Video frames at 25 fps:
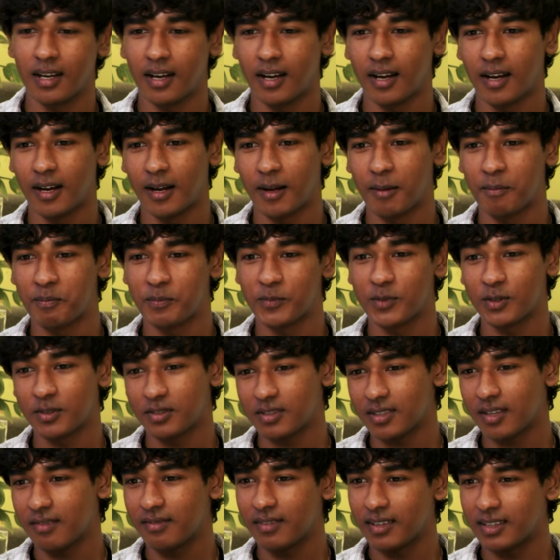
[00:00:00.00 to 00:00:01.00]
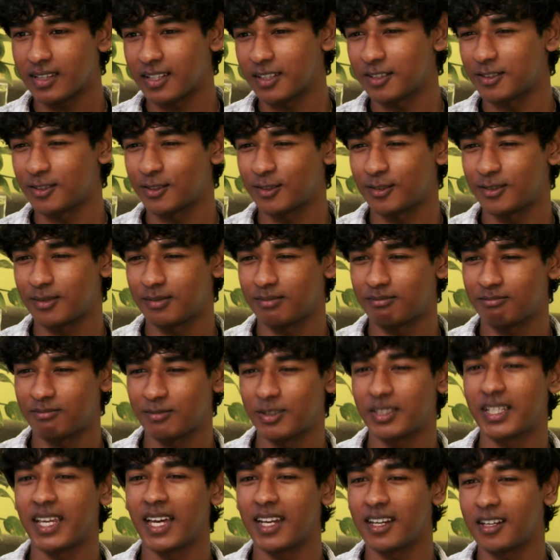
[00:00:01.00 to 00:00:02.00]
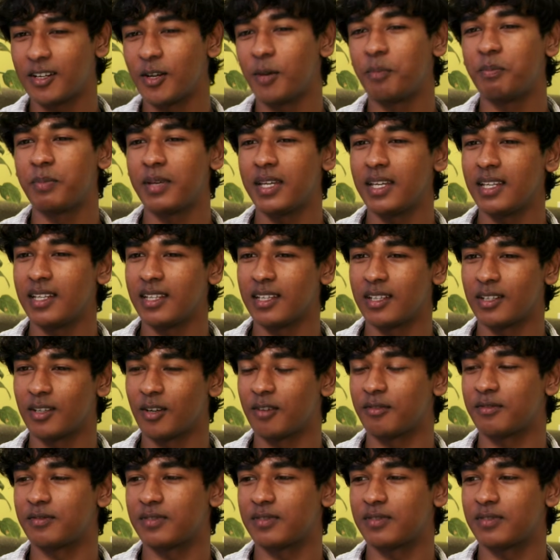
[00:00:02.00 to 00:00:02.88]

So stuff like that, just to get an opinion of